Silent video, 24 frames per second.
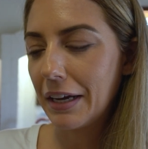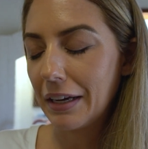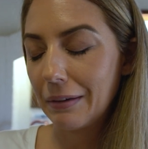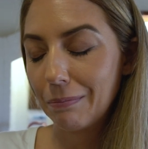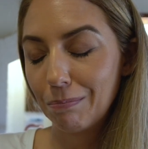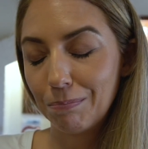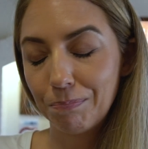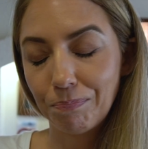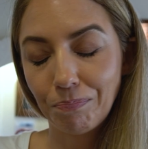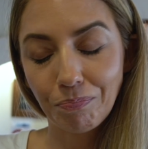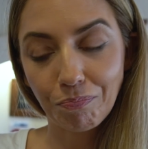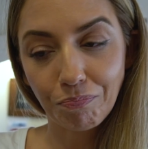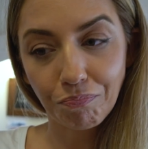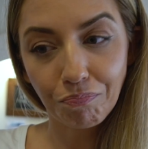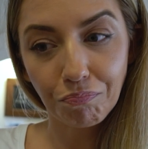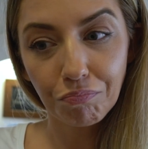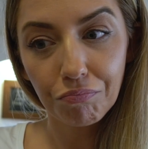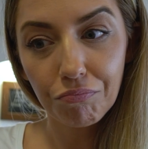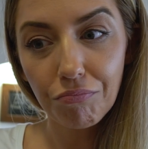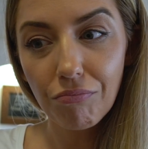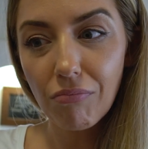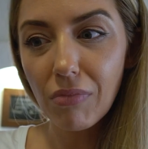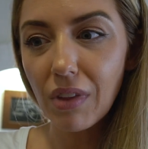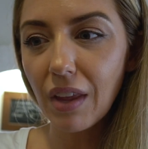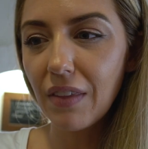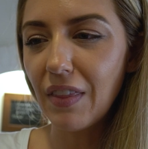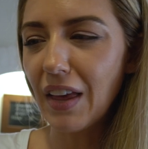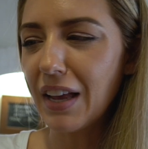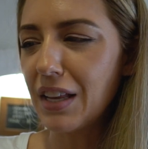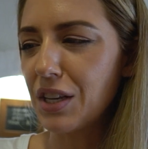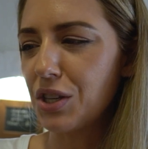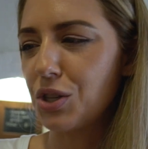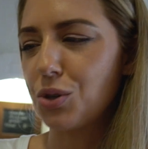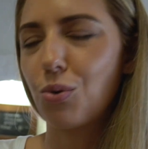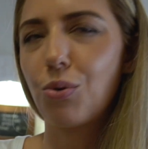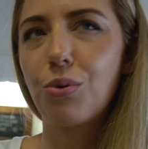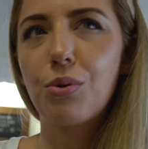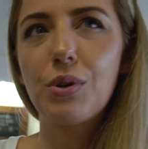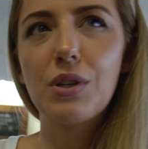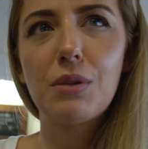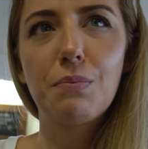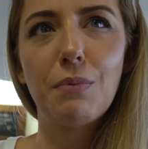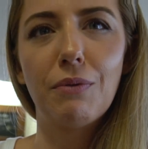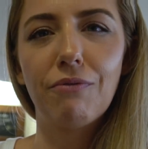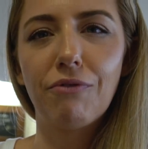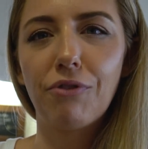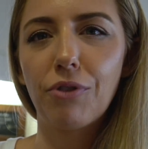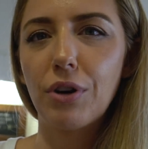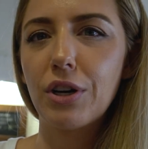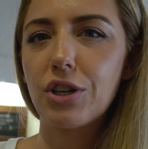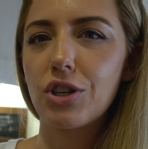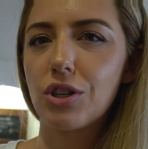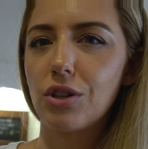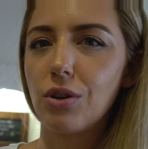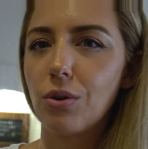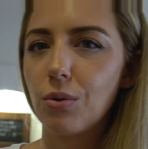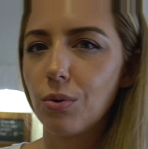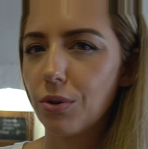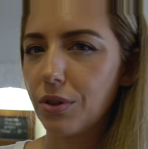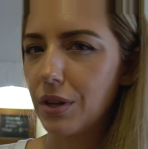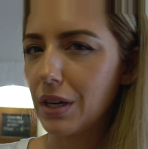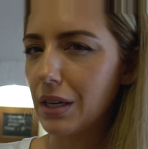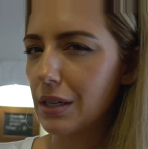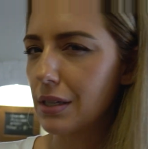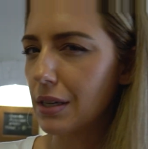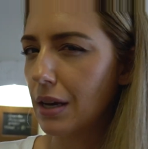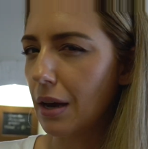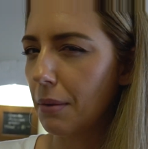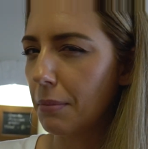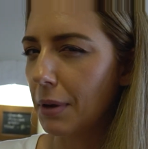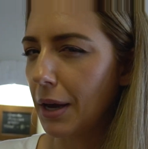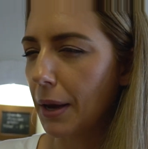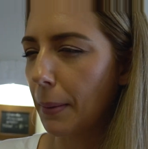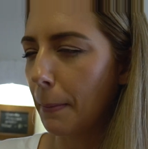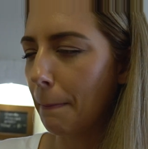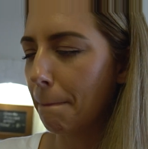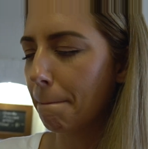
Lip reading: That is crisp and fresh and all things yummy.